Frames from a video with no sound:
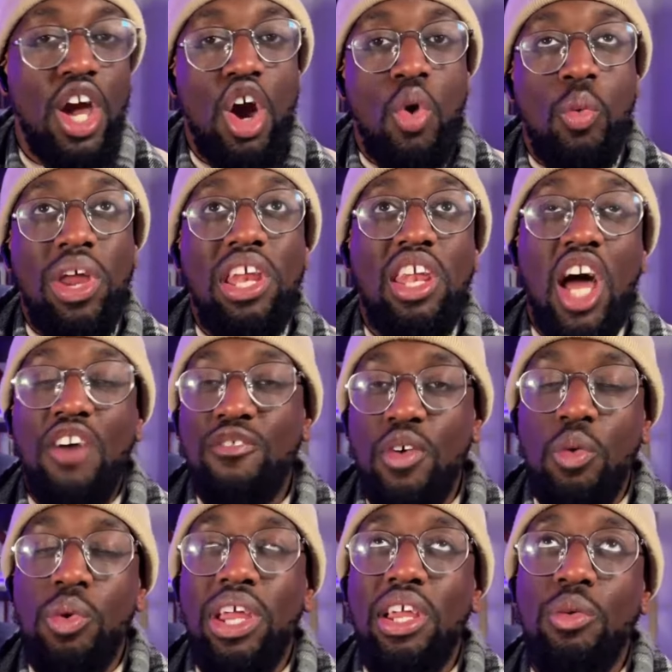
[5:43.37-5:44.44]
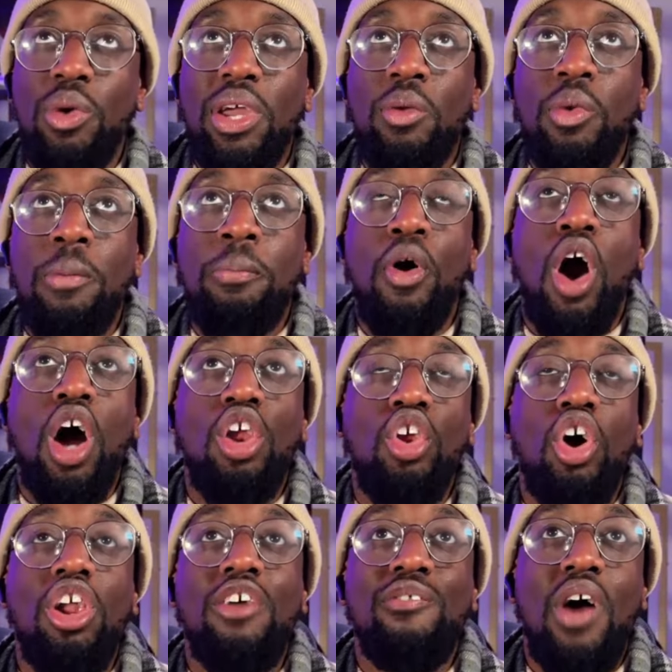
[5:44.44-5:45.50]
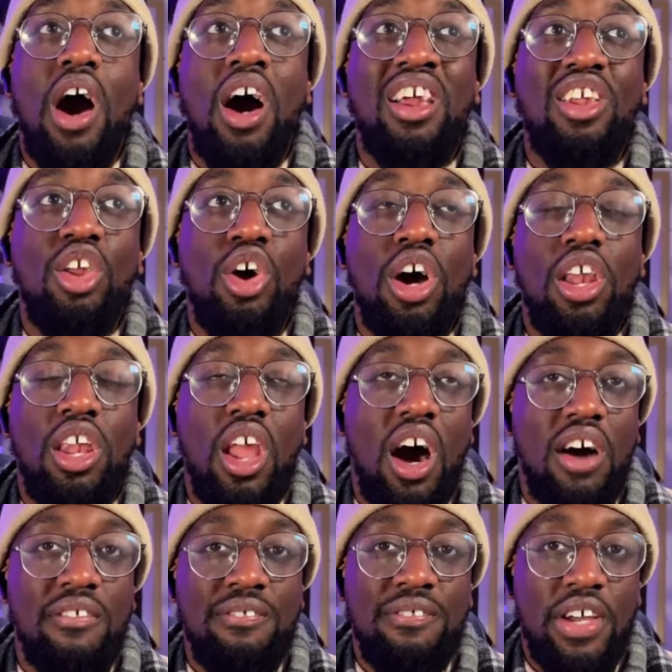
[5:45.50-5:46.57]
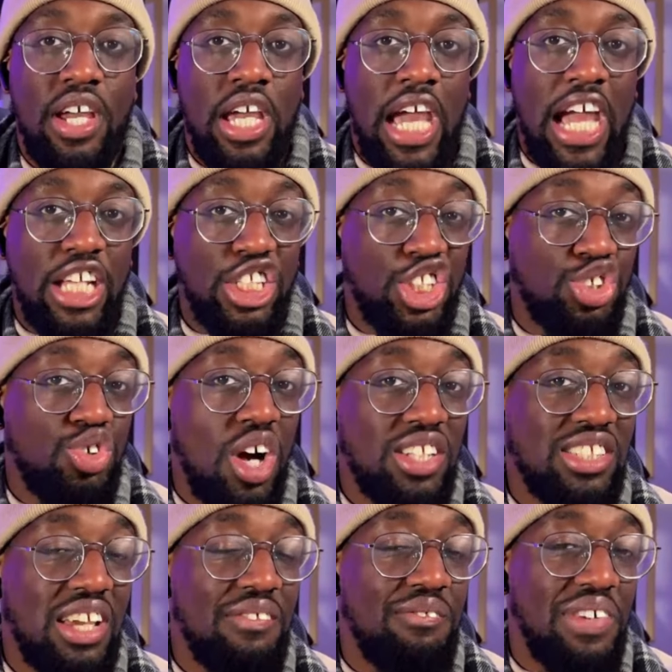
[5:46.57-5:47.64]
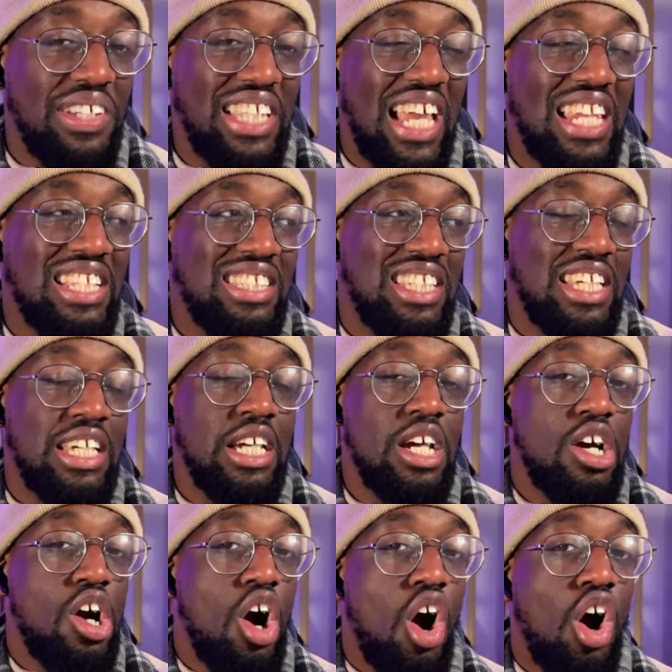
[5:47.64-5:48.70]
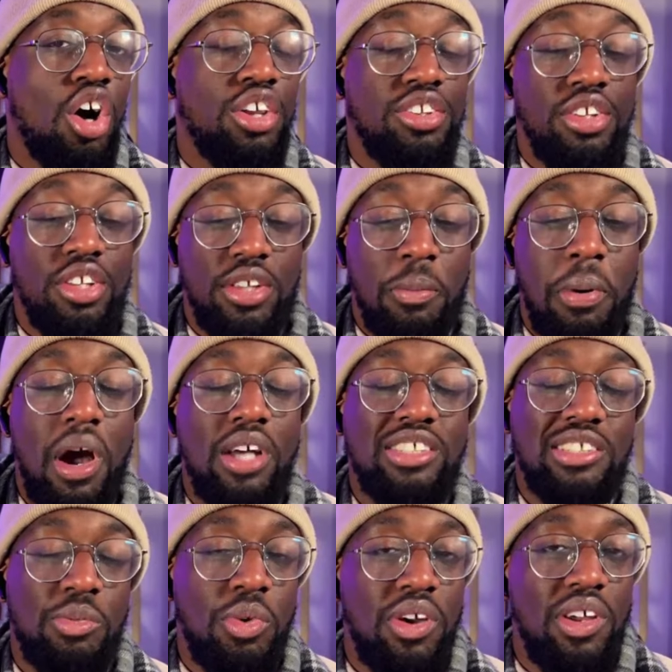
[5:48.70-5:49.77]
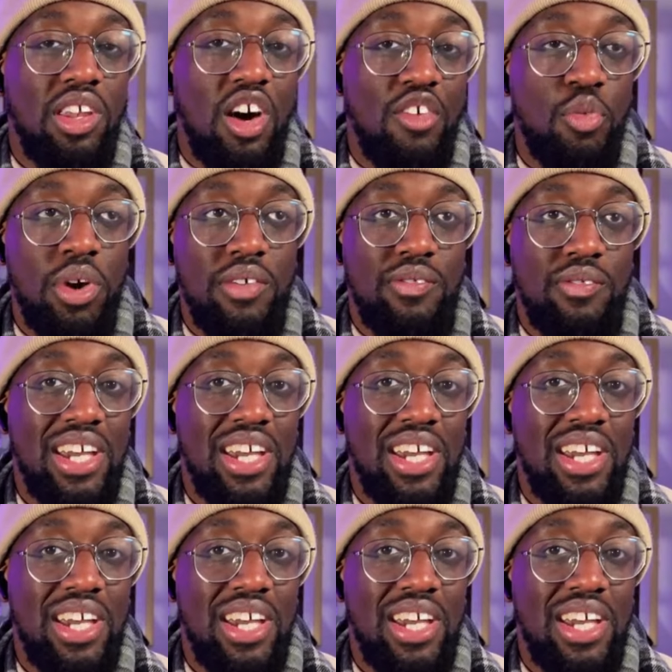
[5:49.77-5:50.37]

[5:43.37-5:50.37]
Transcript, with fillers: We love, we we we put a lot of our lo love and trust and fidelity on the person that we're in love with.